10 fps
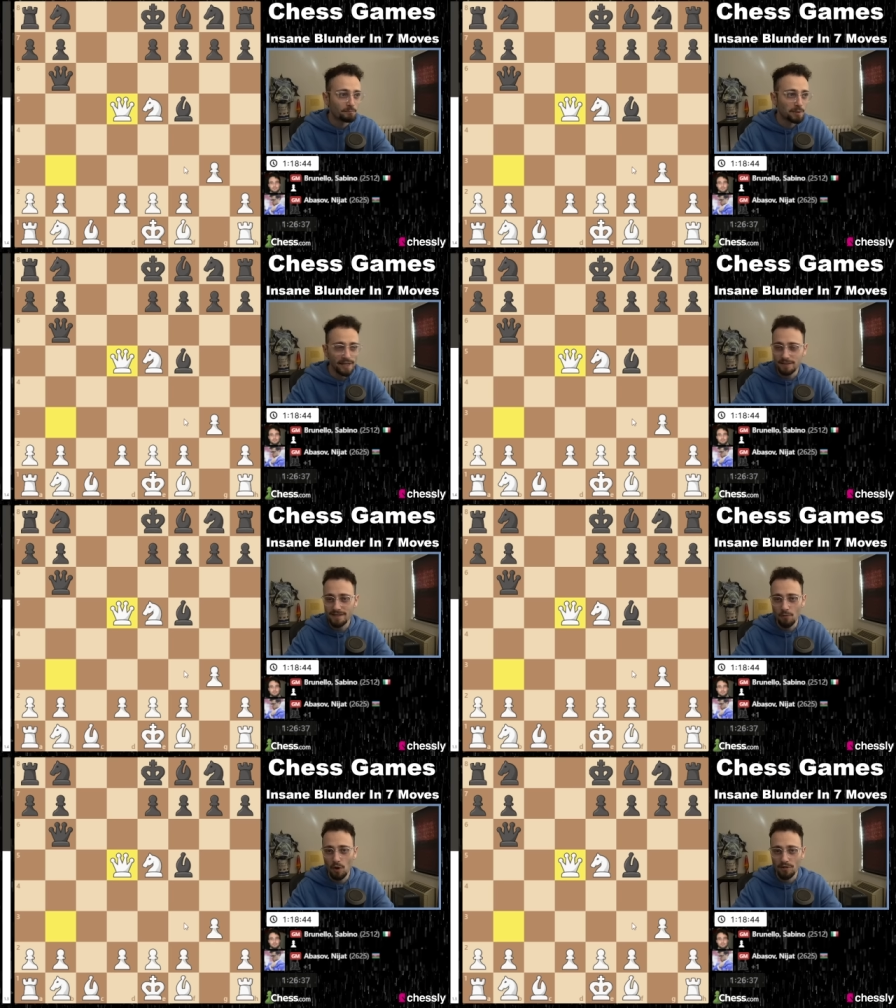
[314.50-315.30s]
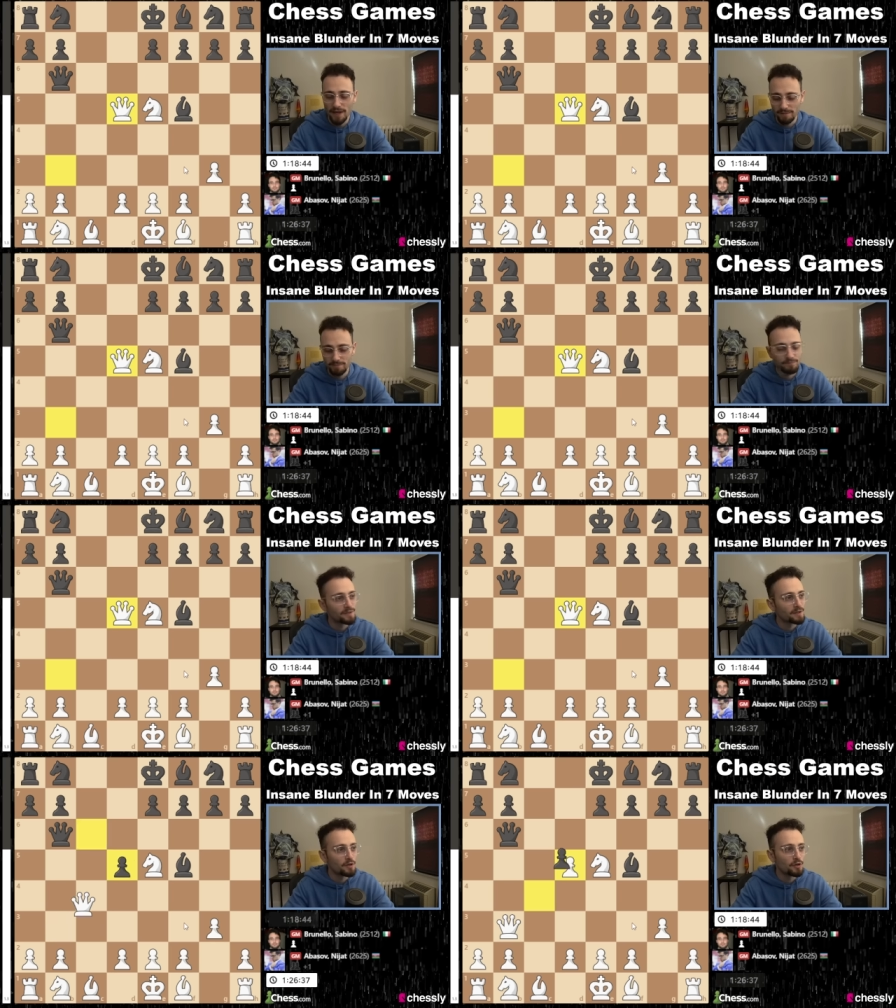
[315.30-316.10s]
Black does not want that.
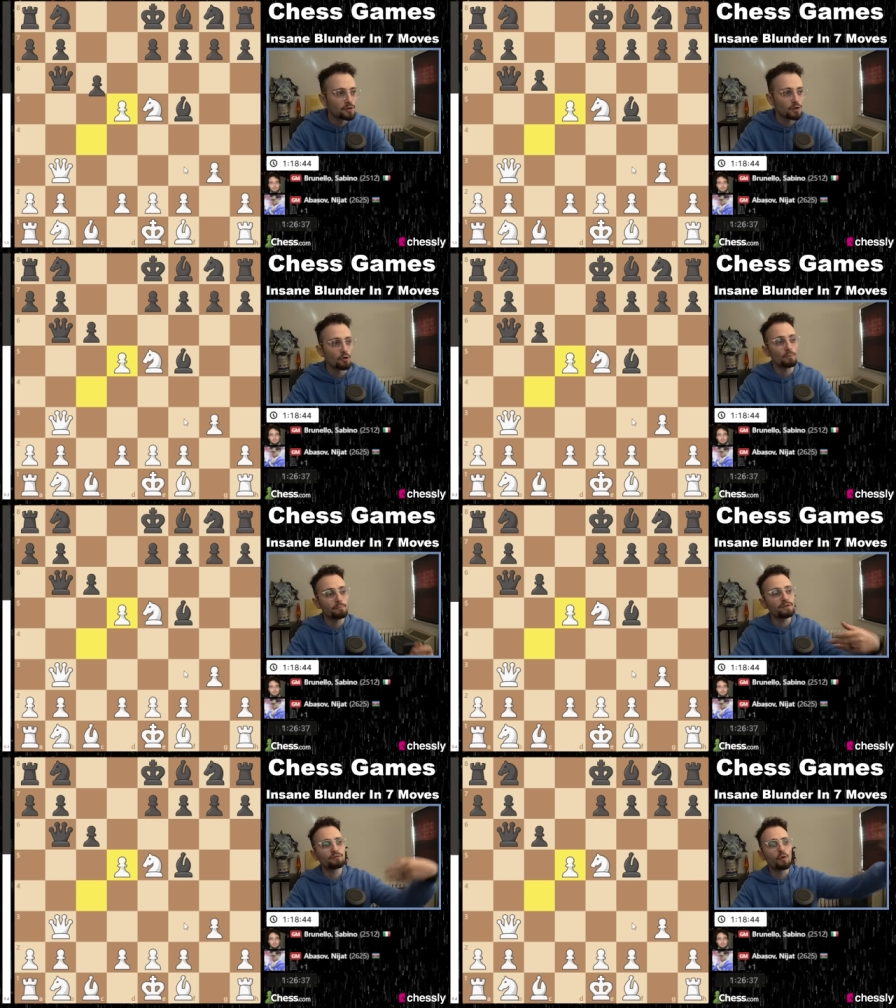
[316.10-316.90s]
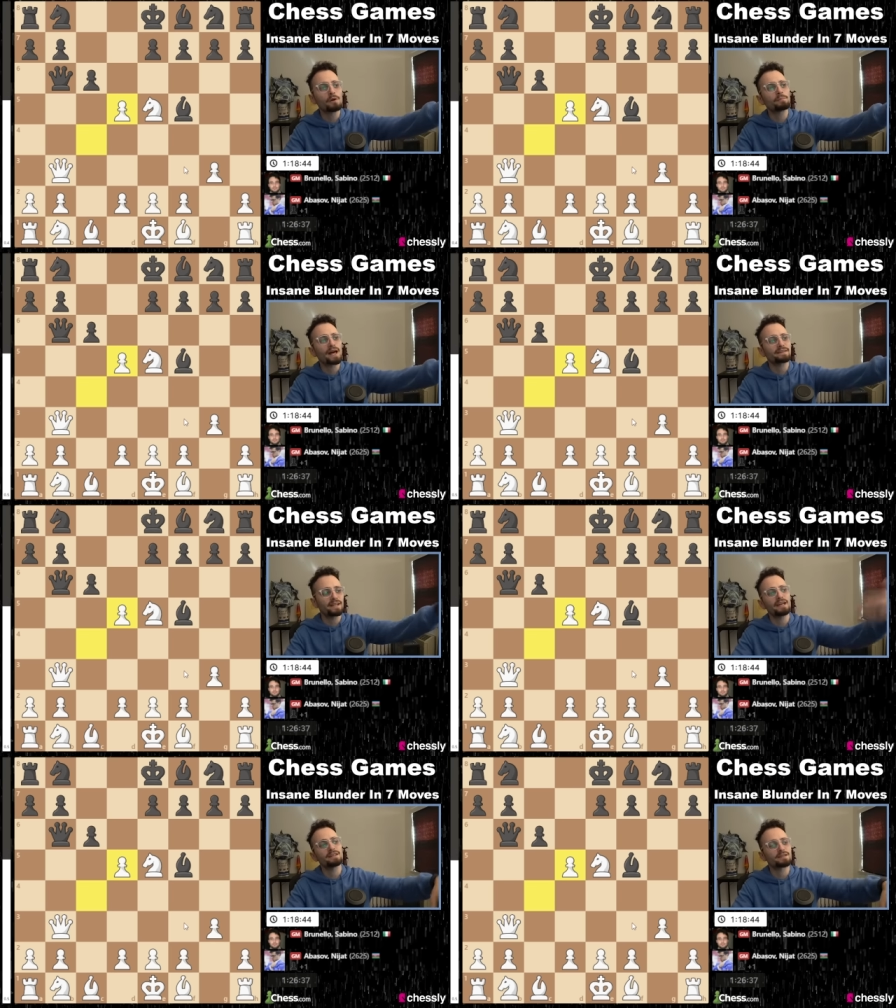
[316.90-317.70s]
So before black
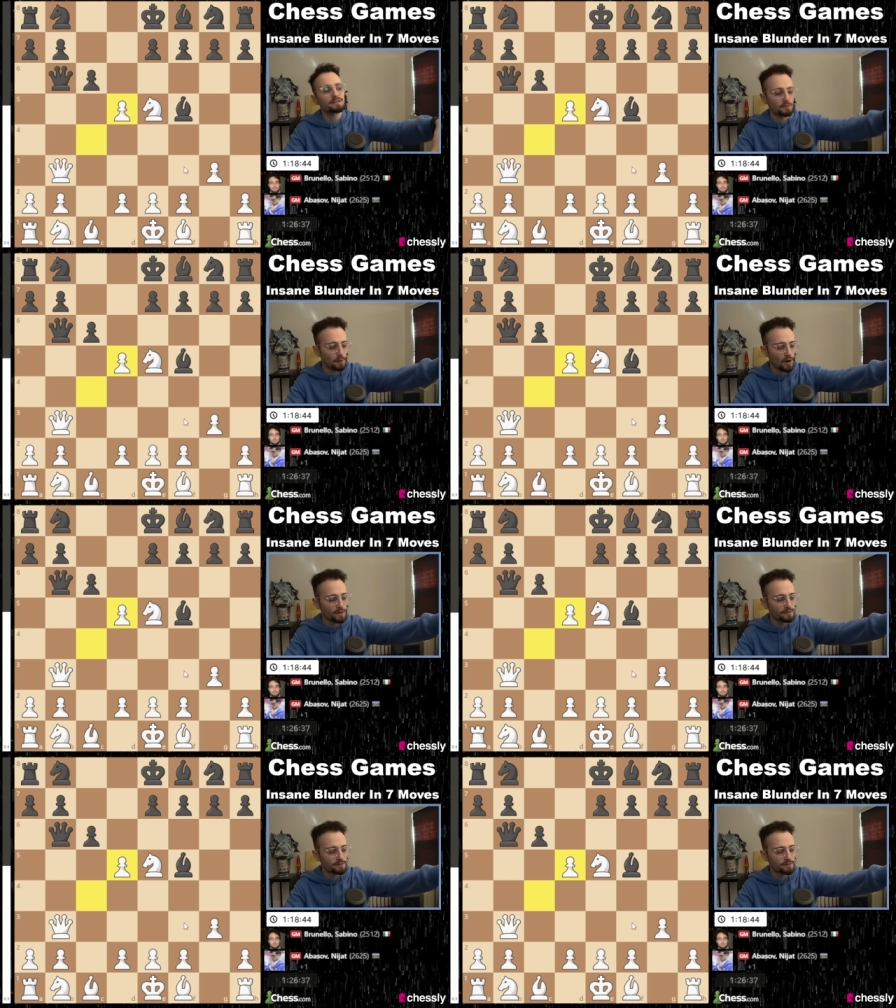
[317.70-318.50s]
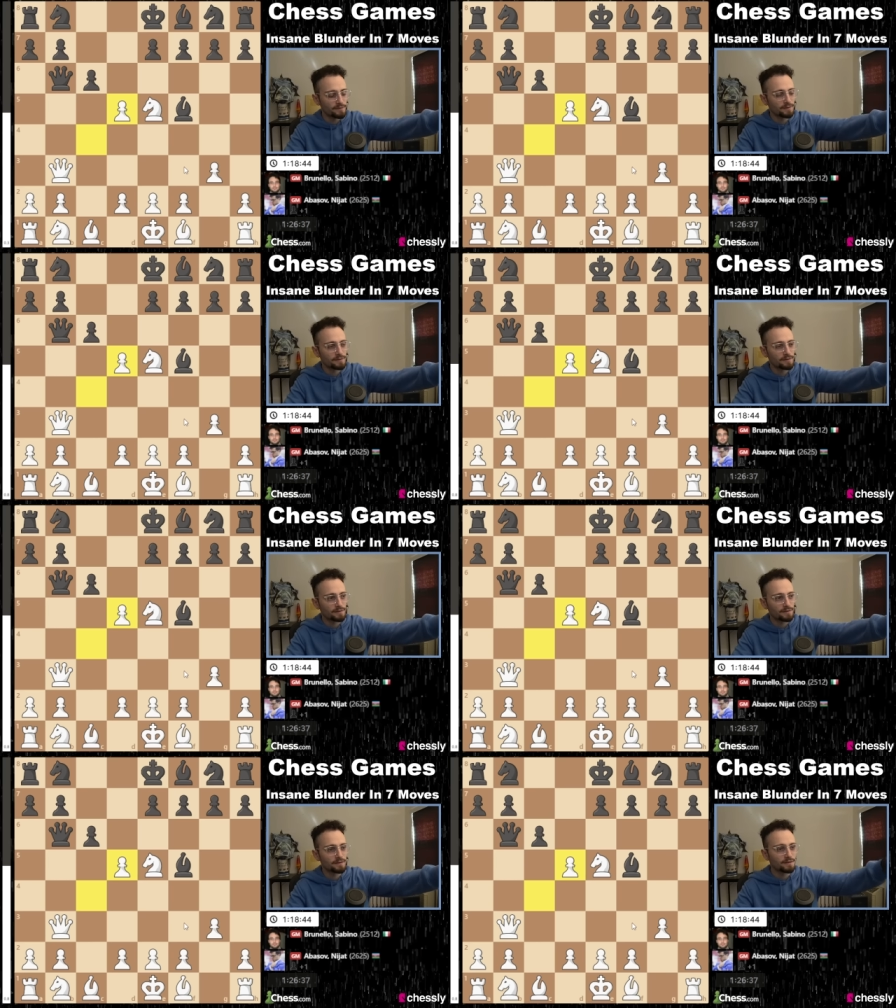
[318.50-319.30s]
takes the pawn,
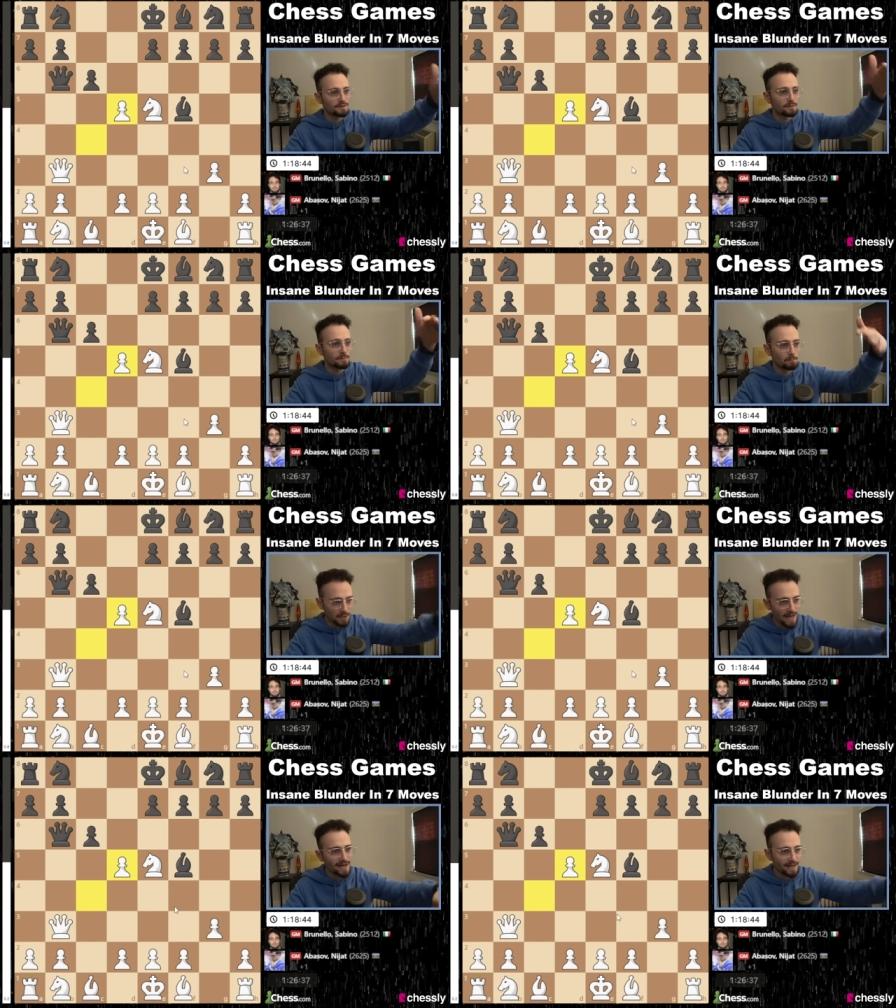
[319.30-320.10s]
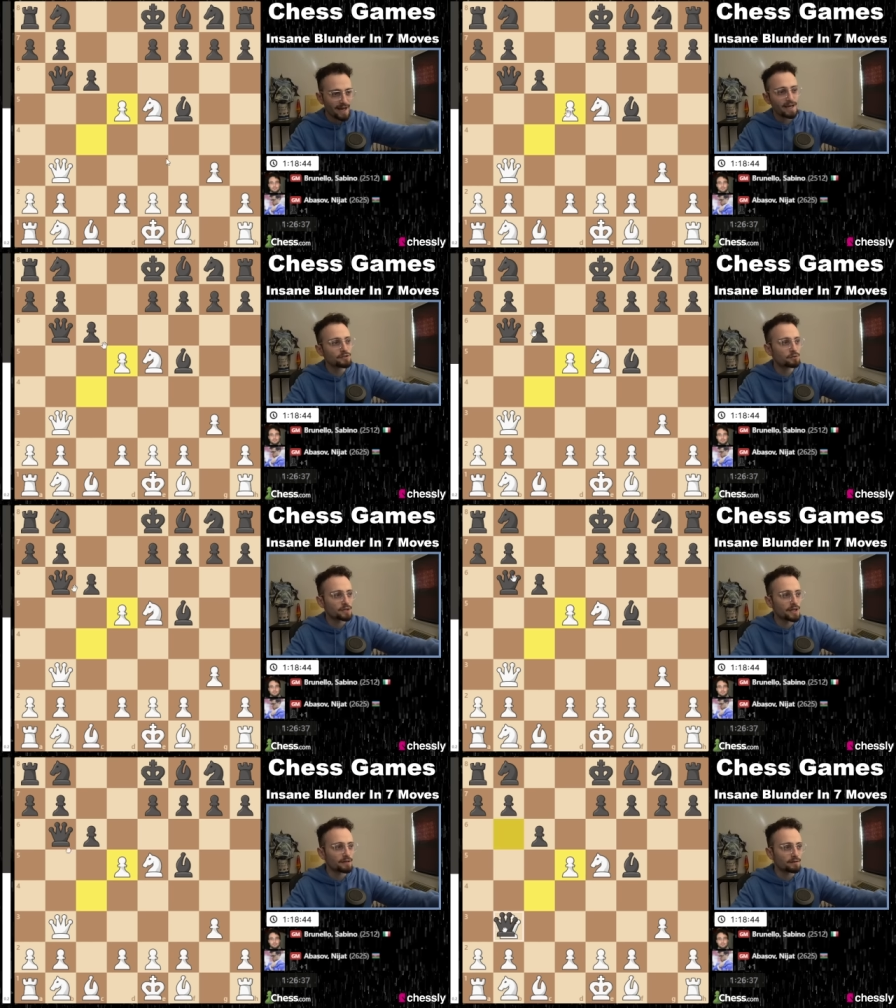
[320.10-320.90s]
black has to
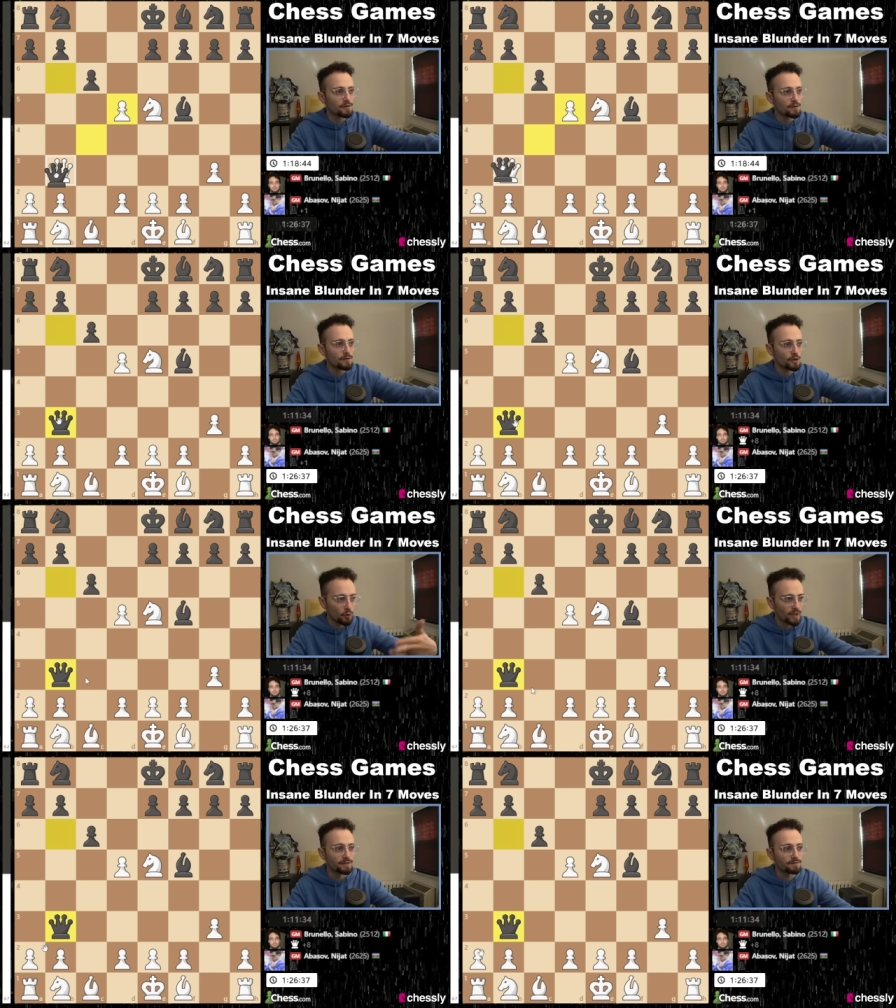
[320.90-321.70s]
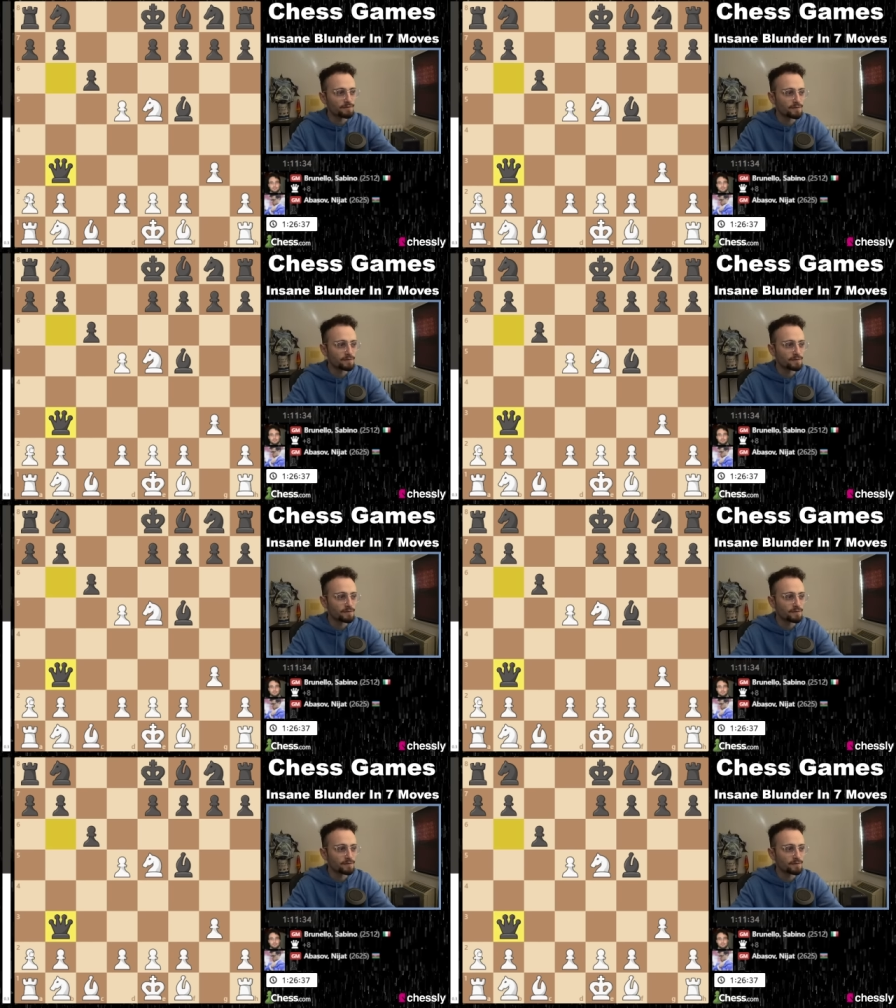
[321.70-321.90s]
take the queen.